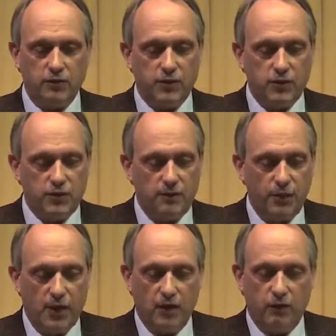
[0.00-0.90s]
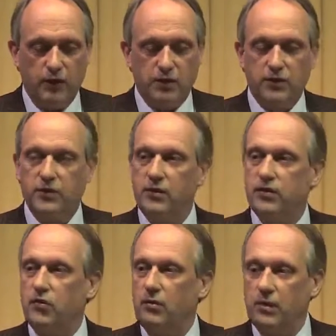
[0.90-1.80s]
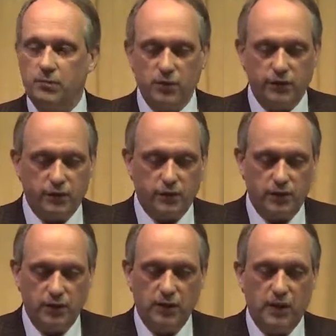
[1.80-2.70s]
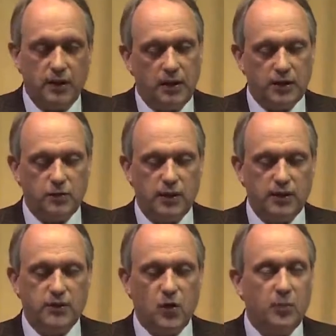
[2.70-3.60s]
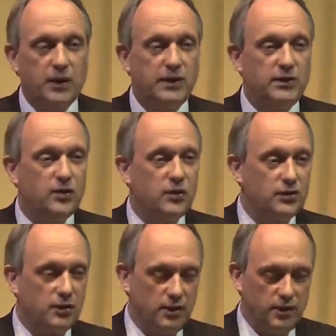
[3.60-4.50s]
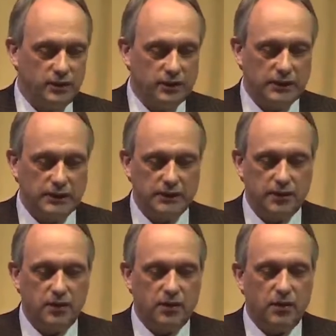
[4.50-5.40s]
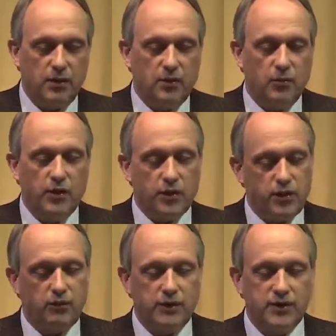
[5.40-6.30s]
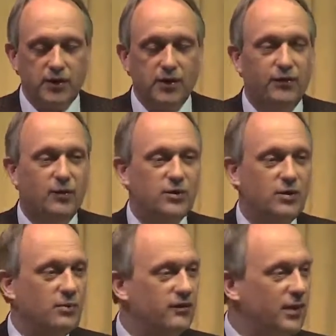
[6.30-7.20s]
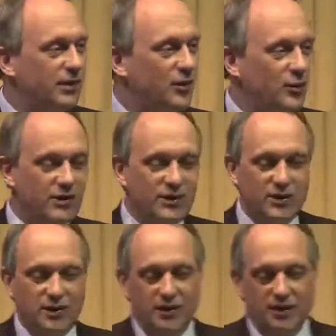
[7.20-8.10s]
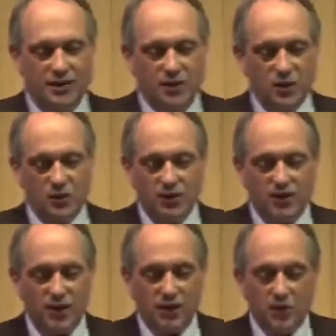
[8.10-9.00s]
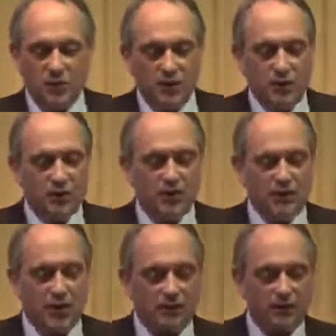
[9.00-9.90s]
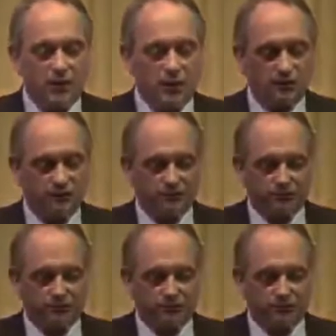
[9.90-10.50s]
languages regards an extremely beautiful as well as complicated tongue to learn. When I shall retire from some of my current duties, I hope to learn this language